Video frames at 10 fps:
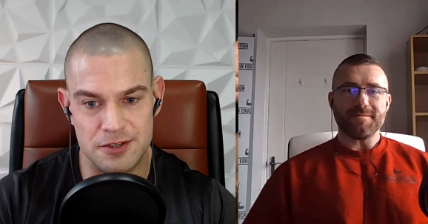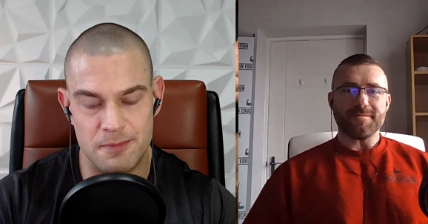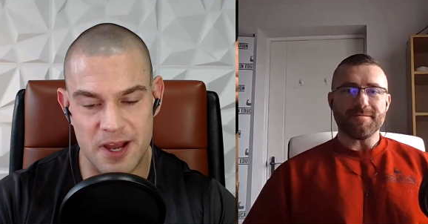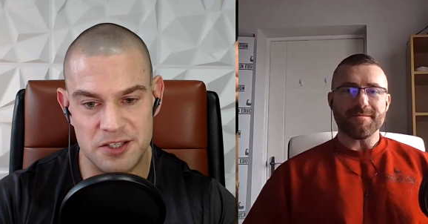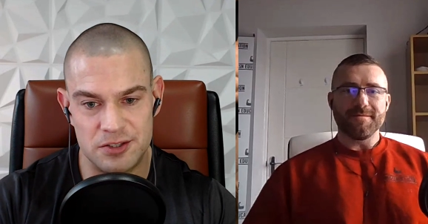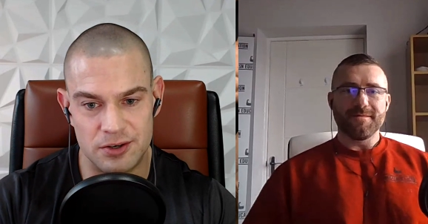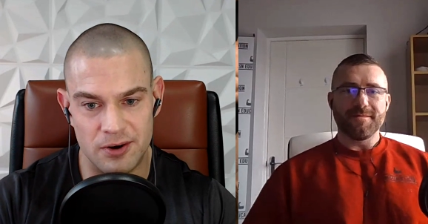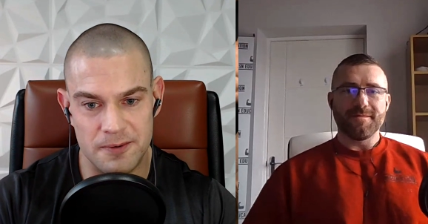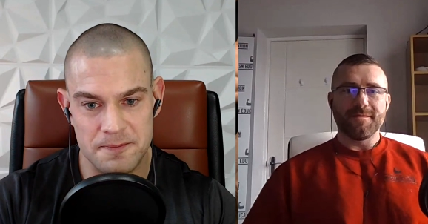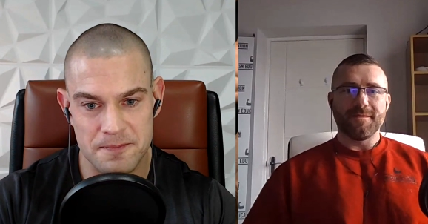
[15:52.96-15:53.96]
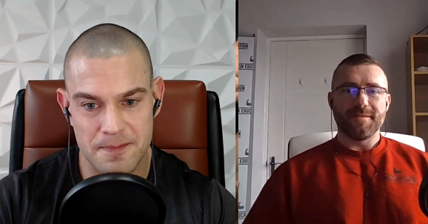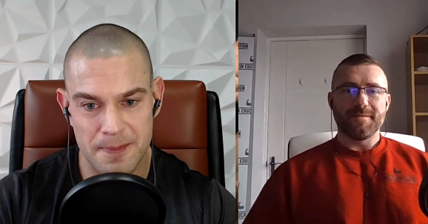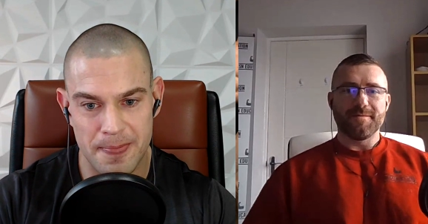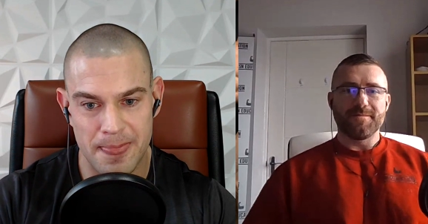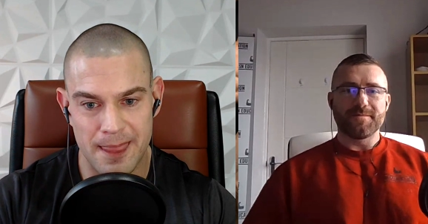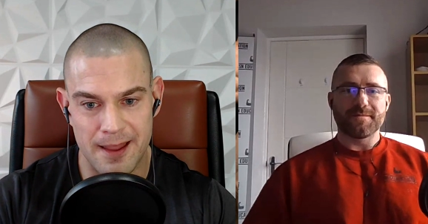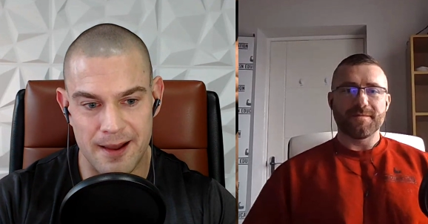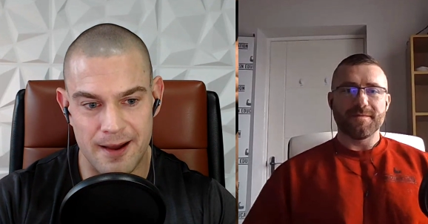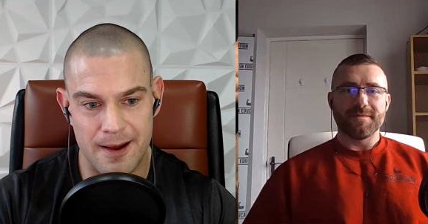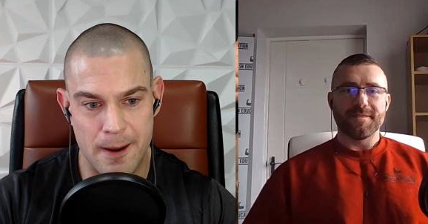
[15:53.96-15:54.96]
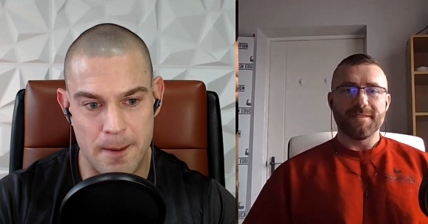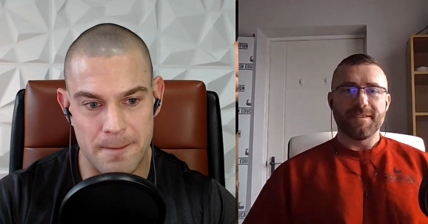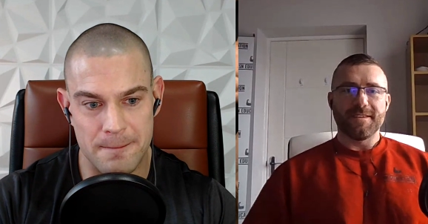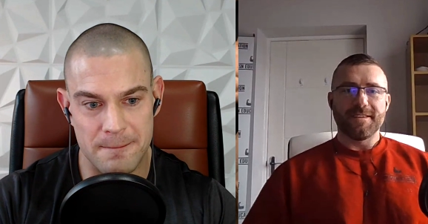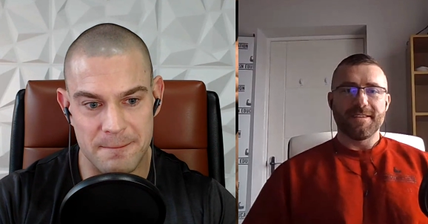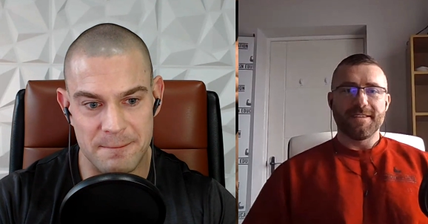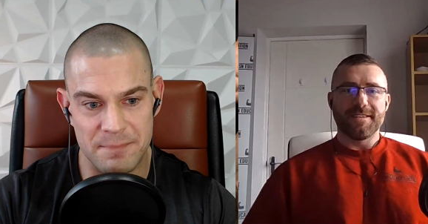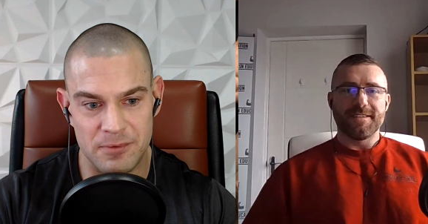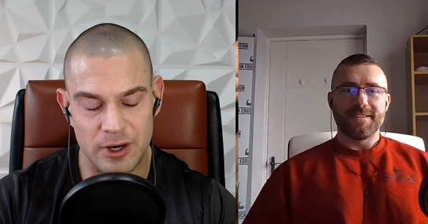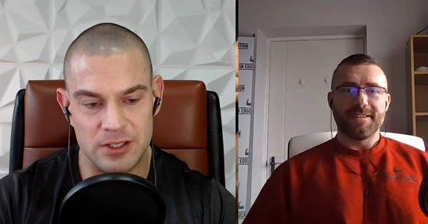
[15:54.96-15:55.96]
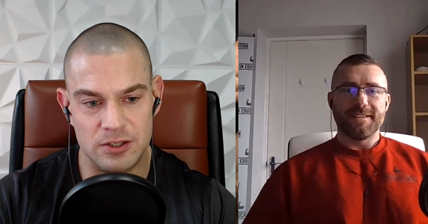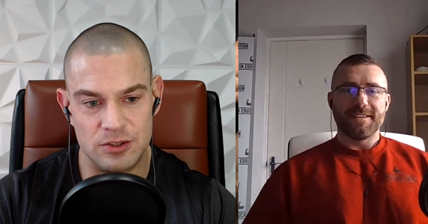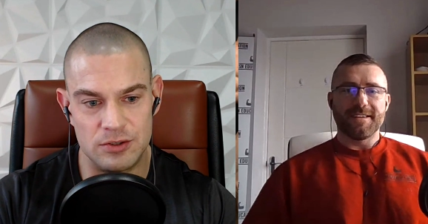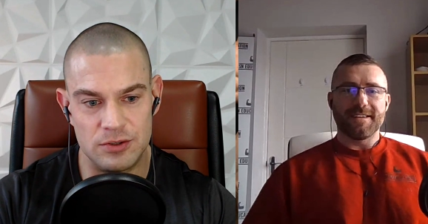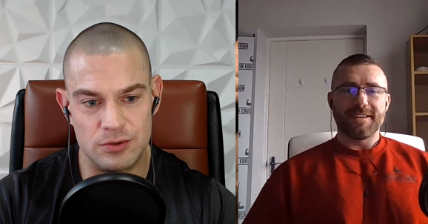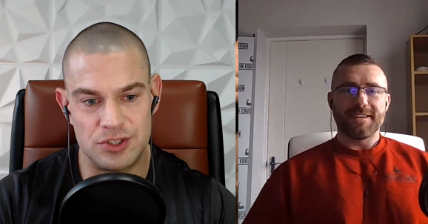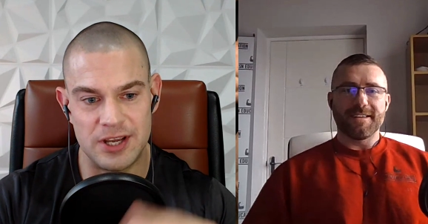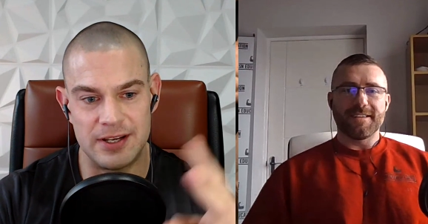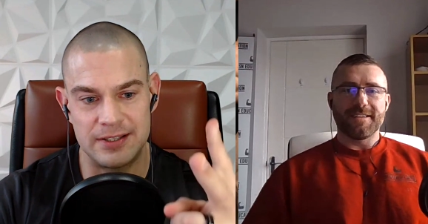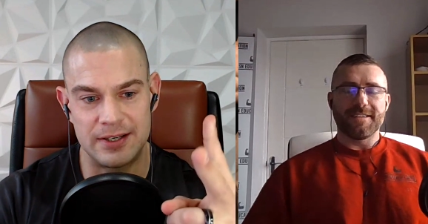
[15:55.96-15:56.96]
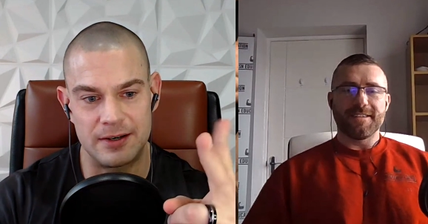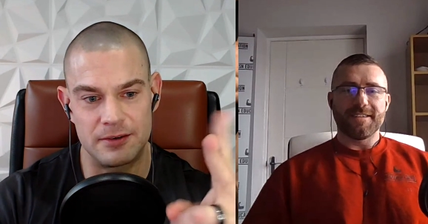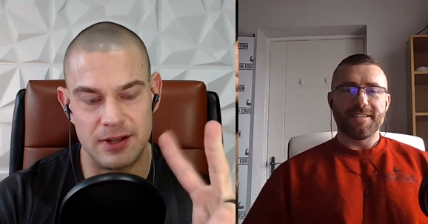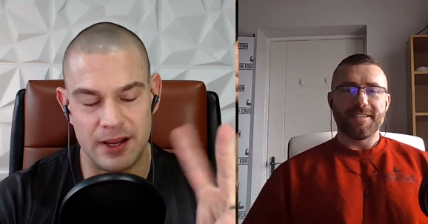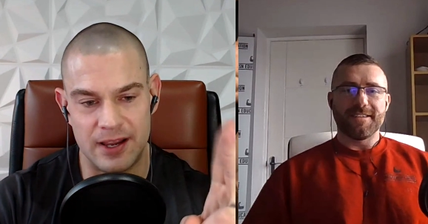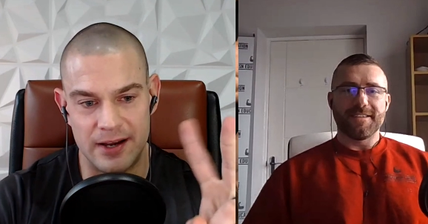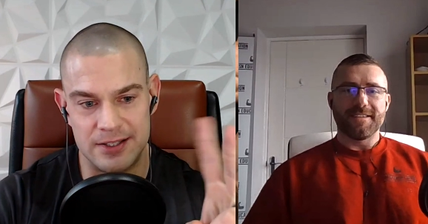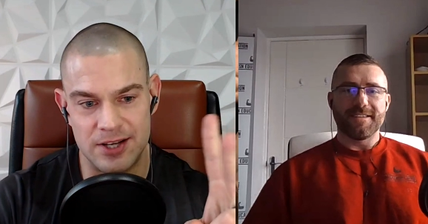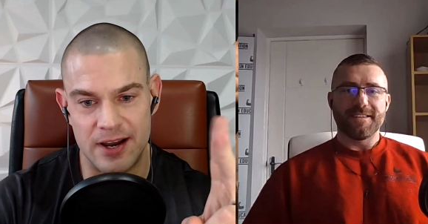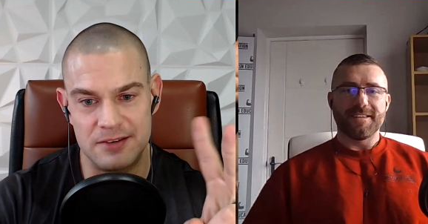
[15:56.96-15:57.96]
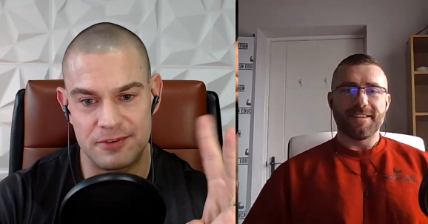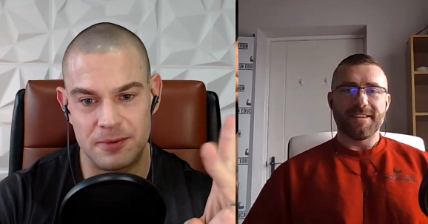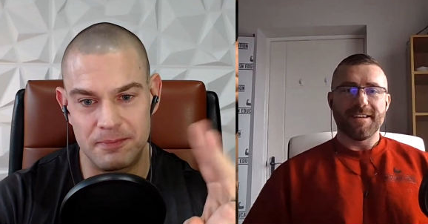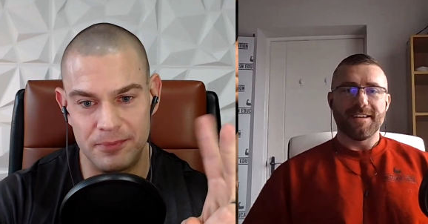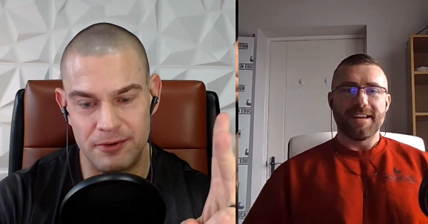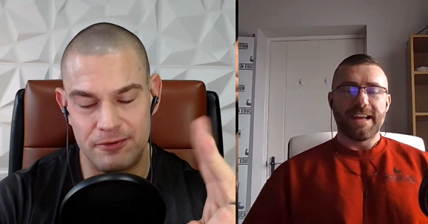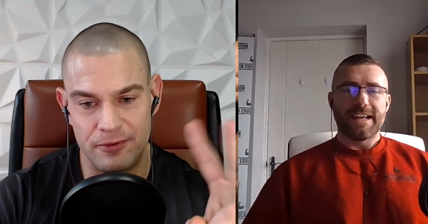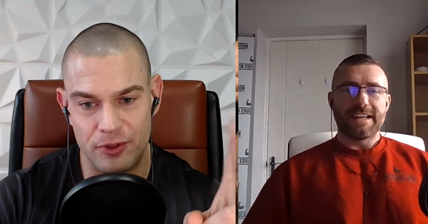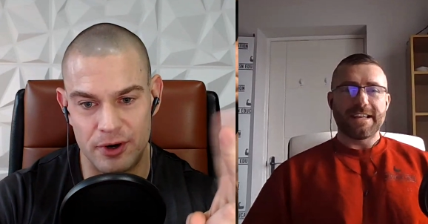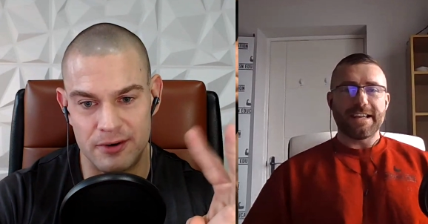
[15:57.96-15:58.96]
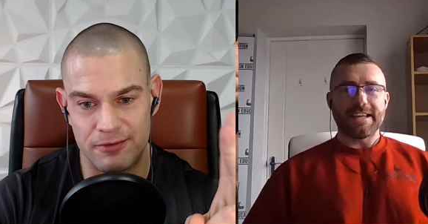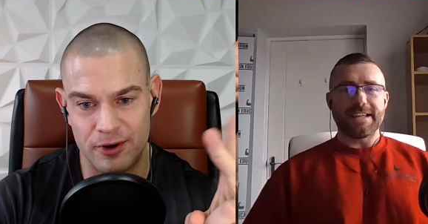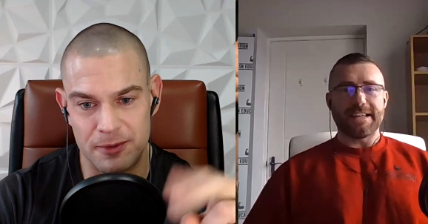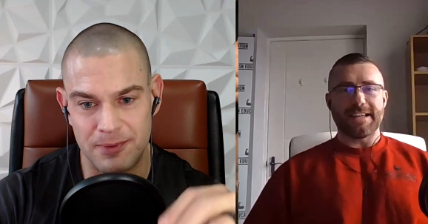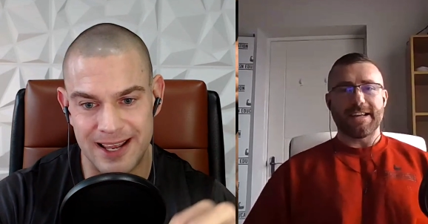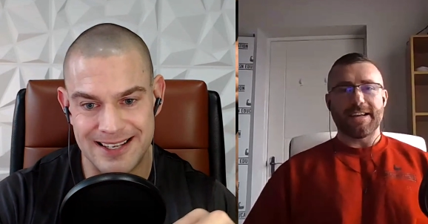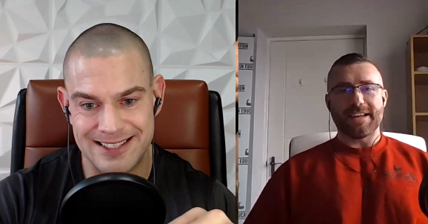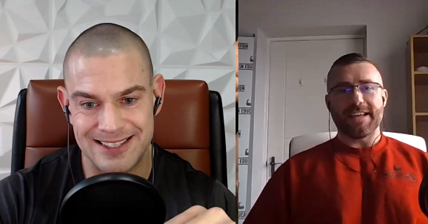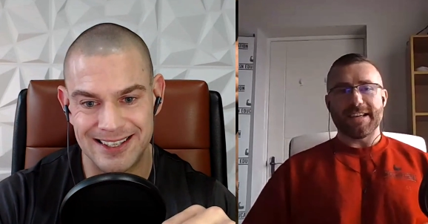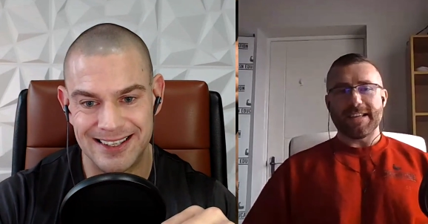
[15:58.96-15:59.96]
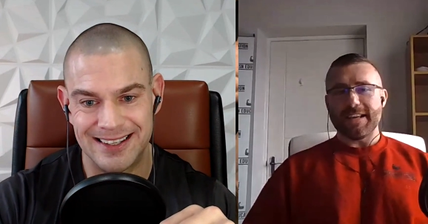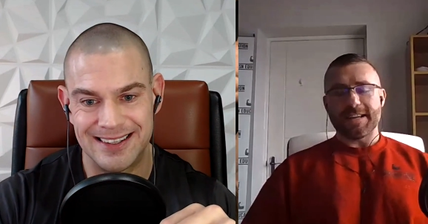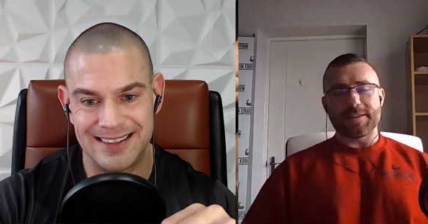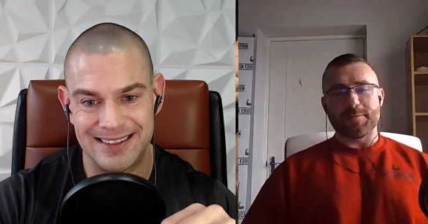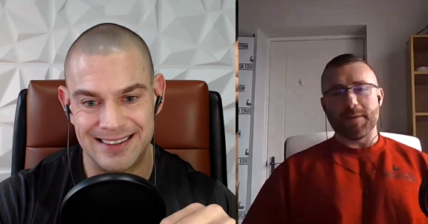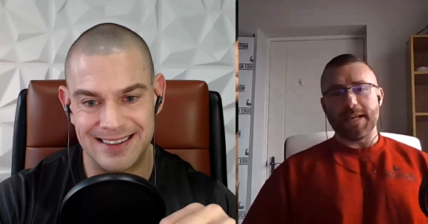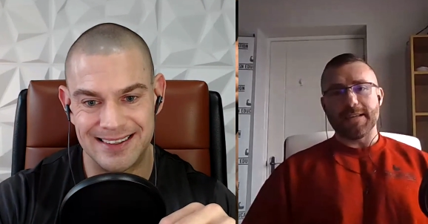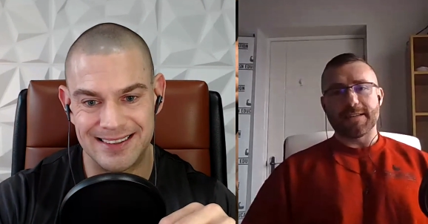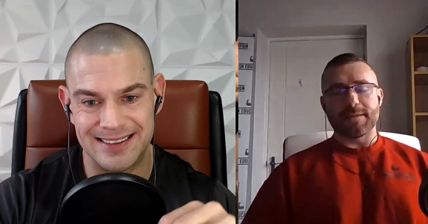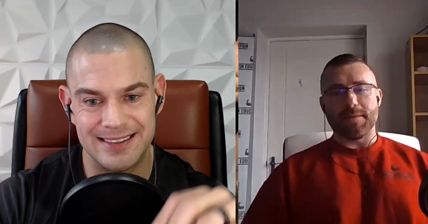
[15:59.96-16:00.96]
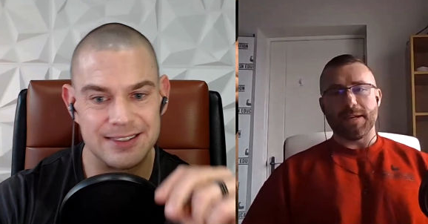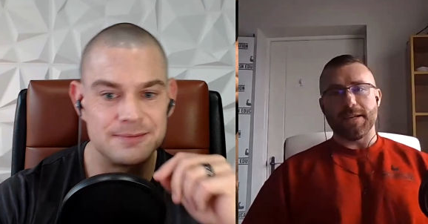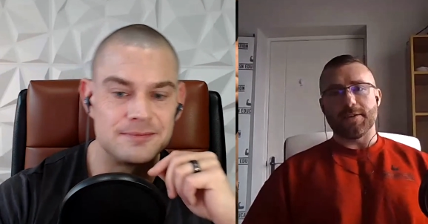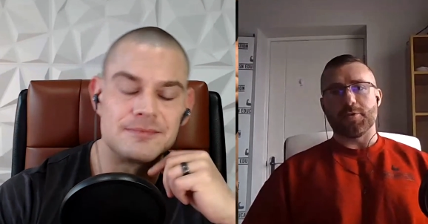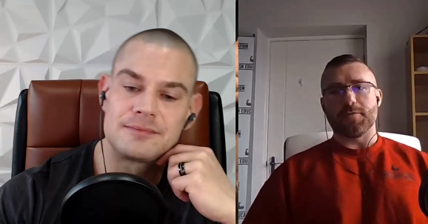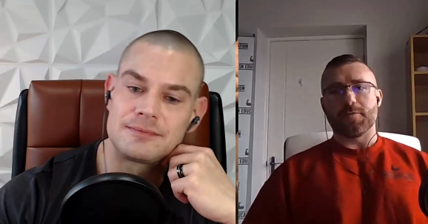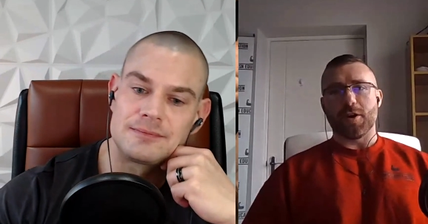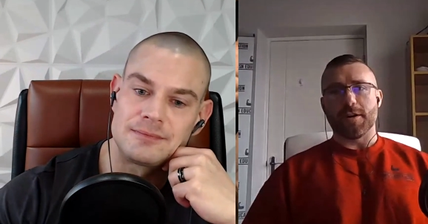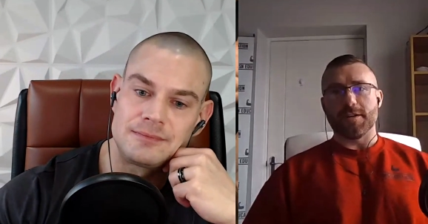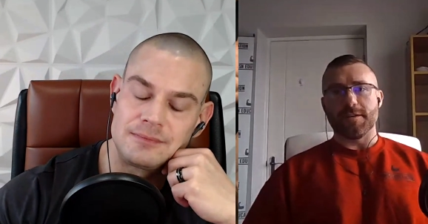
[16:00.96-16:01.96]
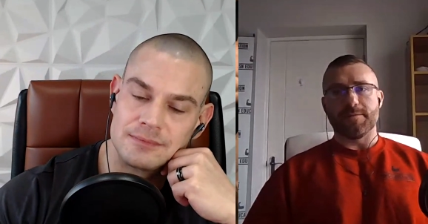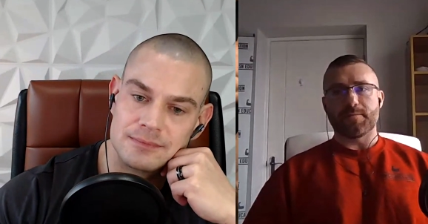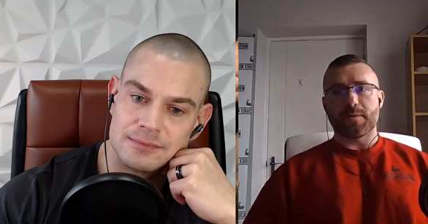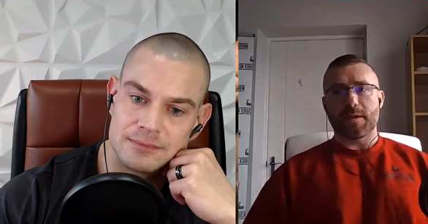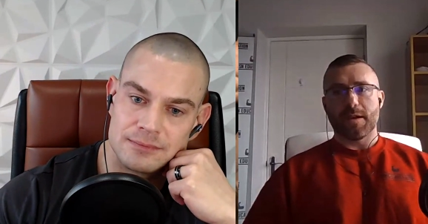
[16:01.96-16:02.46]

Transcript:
Speaker 1: versus Masteron, um, right? You say that they're like kind of tied for
Speaker 2: the third or fourth place. Yeah, to me, to me, you know, you've got to